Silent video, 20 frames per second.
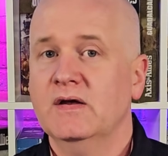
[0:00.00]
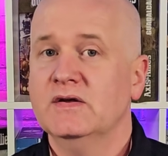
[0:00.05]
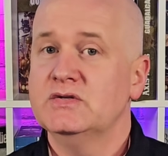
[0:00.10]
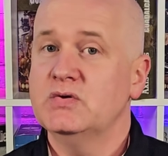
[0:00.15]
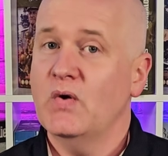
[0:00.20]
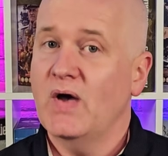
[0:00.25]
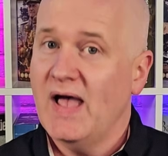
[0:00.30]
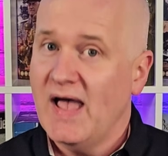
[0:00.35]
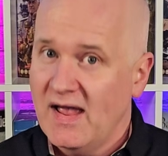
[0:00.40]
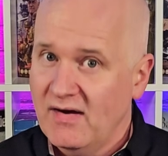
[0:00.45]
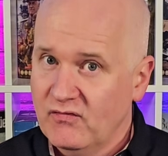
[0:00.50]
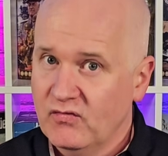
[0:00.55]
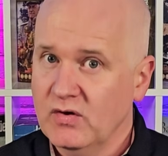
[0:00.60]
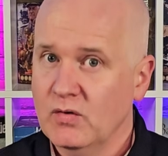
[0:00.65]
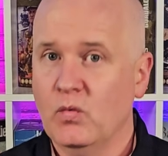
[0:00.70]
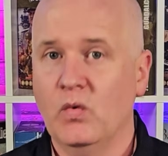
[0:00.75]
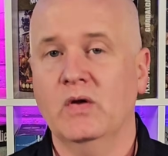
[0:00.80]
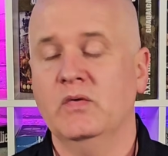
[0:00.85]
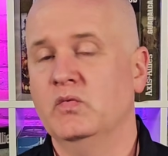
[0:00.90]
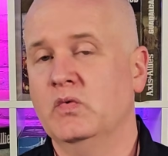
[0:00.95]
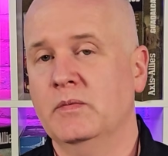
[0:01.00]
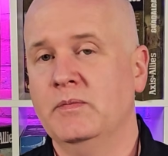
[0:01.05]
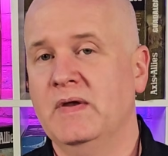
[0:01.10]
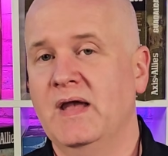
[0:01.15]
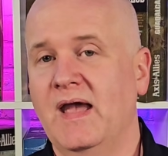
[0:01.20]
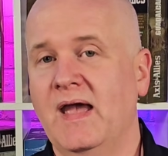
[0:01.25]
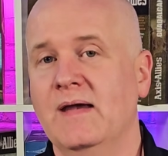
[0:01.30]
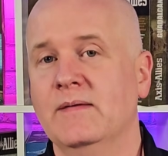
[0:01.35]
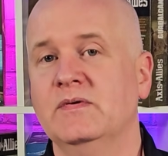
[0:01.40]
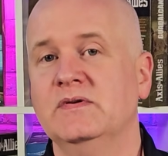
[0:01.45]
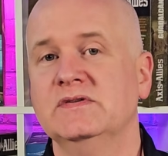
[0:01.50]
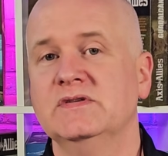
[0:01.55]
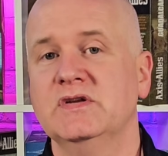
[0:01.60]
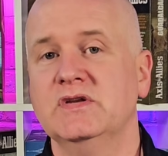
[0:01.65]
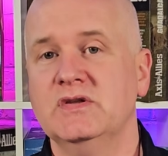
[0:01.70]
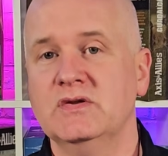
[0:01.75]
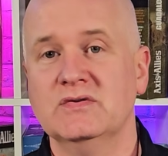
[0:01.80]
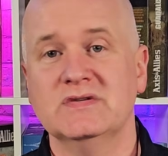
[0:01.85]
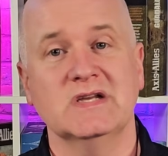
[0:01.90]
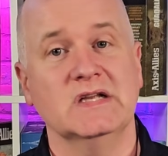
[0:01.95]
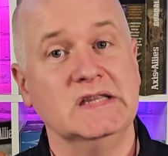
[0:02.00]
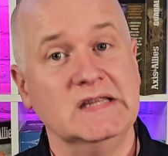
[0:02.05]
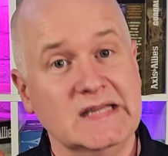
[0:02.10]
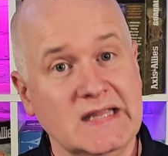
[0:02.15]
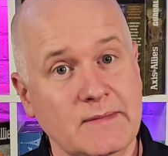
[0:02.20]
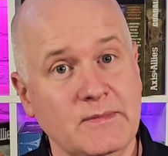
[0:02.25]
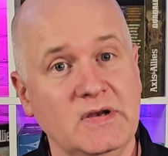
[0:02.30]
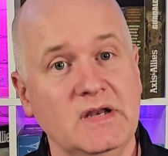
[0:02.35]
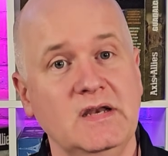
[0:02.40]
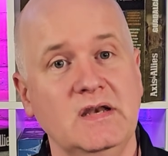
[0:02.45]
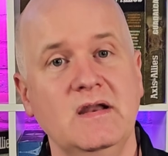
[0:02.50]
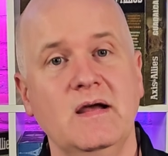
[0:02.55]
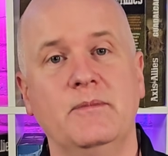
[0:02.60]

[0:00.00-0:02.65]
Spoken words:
So everyone will be able to use a limited